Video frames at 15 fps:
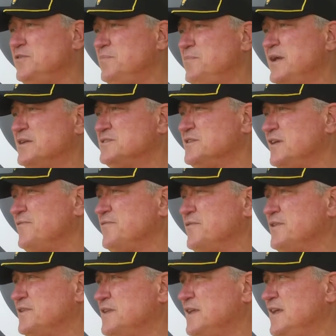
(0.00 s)
the best thing for
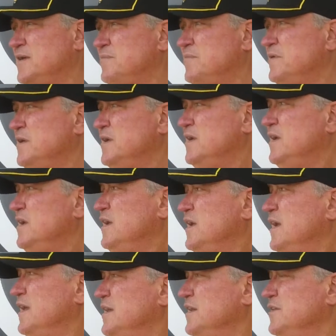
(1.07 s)
the team.
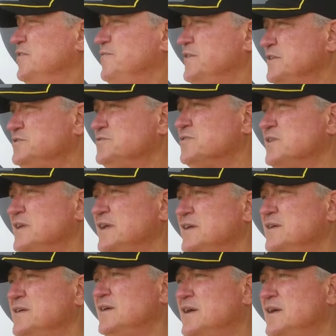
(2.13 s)
And individually,